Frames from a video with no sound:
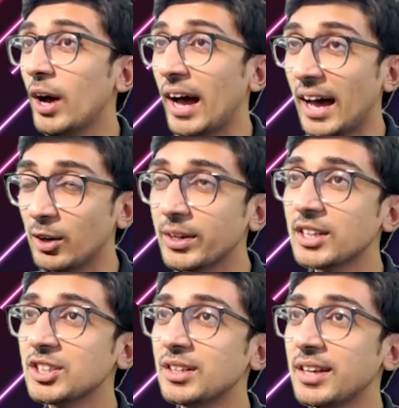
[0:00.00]

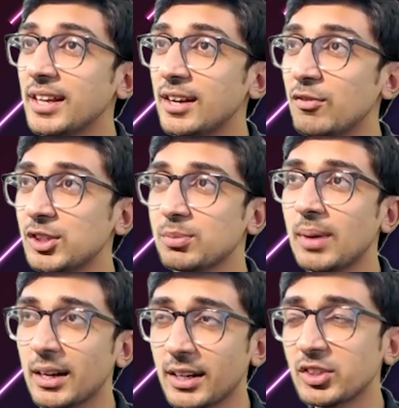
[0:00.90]
allocation in which
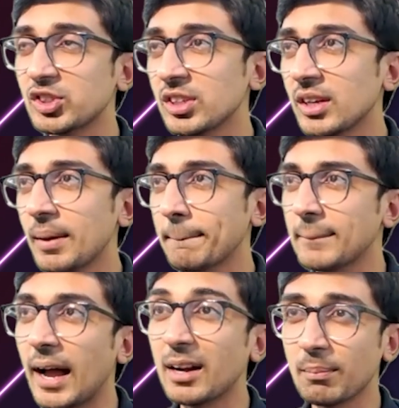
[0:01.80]
markets
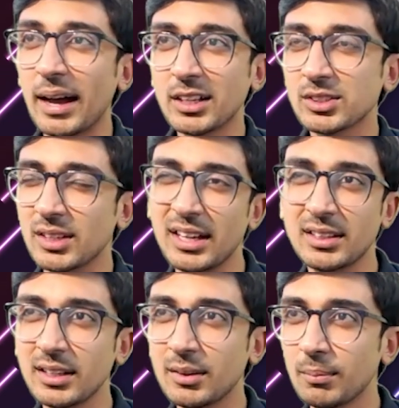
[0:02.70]
at max, I
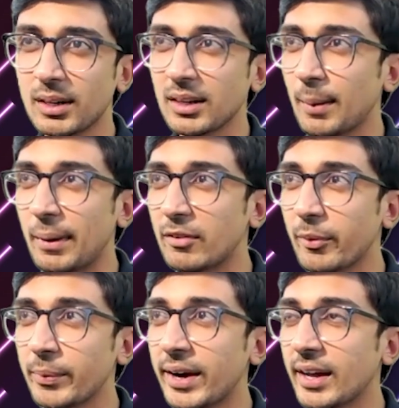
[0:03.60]
think. But apart
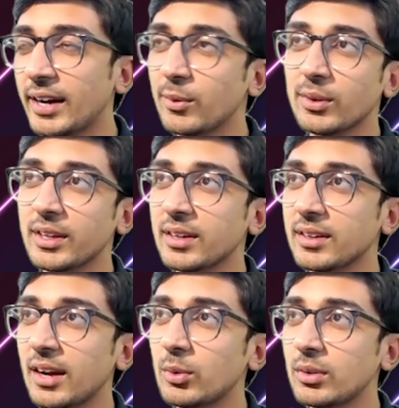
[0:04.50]
from that, I don't think
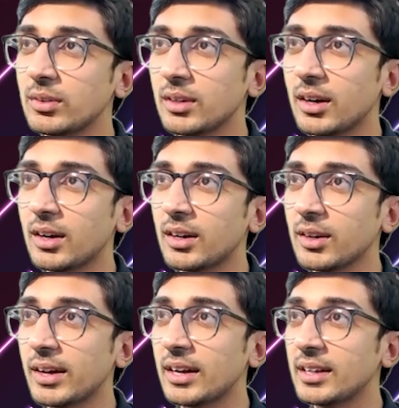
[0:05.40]
I would
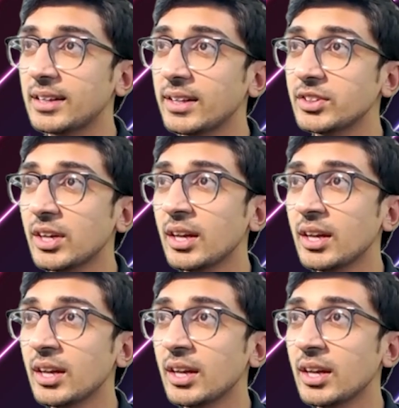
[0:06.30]
require anything else.